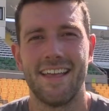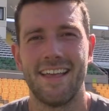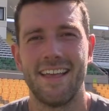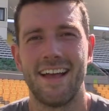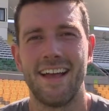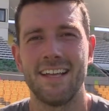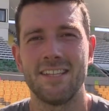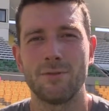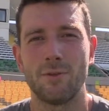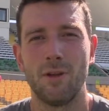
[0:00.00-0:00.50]

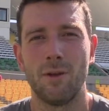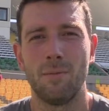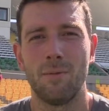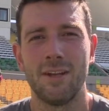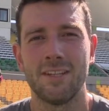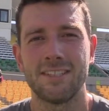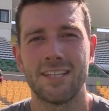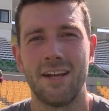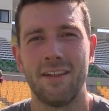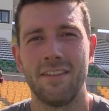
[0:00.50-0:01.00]
Hi to all the
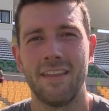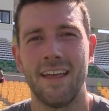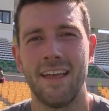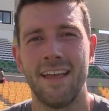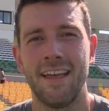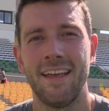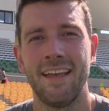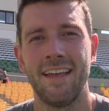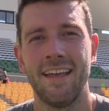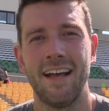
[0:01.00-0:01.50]
mothers out
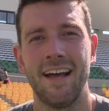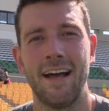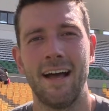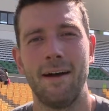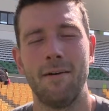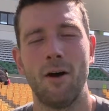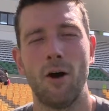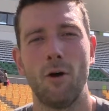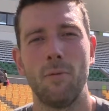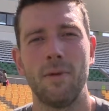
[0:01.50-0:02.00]
there.
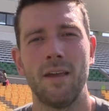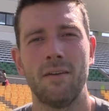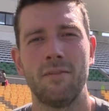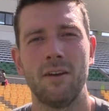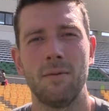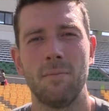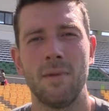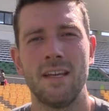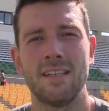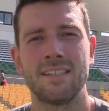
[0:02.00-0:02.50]
I hope you have
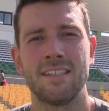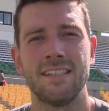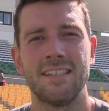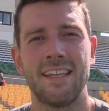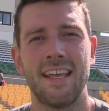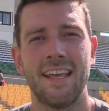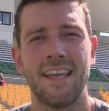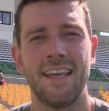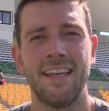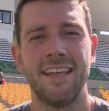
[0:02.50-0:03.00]
an
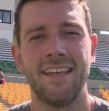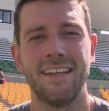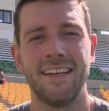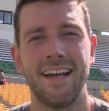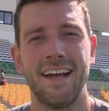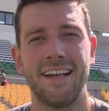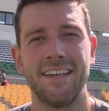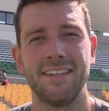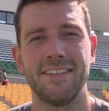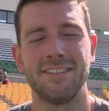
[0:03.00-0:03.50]
amazing day.
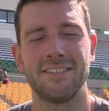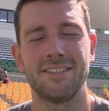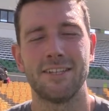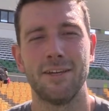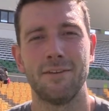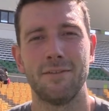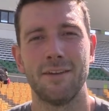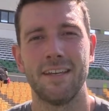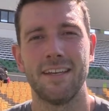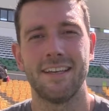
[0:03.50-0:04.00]
You
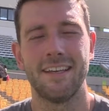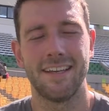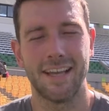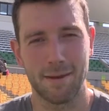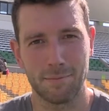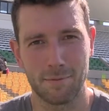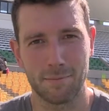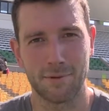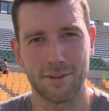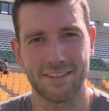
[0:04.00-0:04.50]
deserve it.
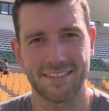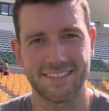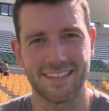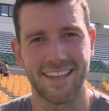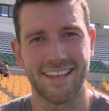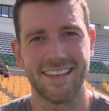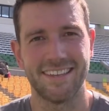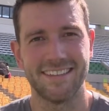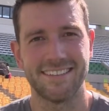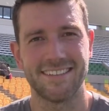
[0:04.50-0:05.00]
Happy Mother's
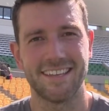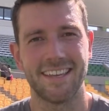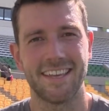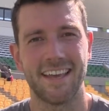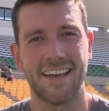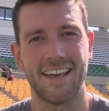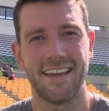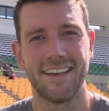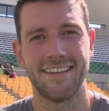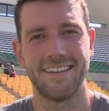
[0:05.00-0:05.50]
Day. Take care.